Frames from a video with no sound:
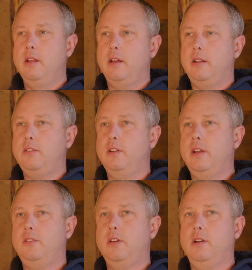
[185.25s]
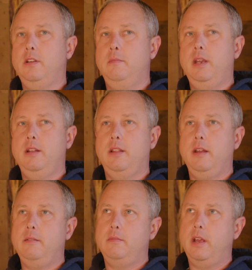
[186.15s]
That doesn't necessarily mean
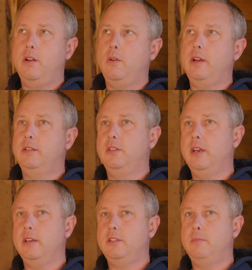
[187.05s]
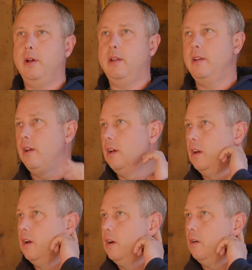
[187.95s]
that they don't exist, but
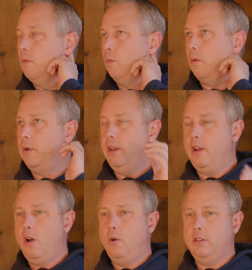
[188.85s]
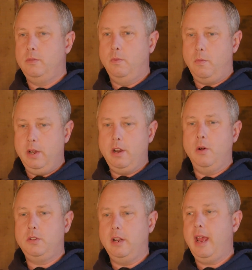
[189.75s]
what we know is what we
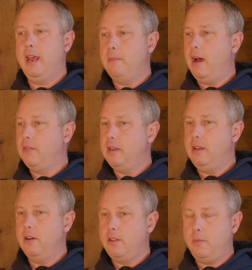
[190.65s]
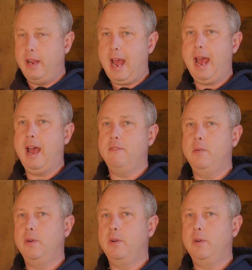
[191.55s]
know today about the deer that we have.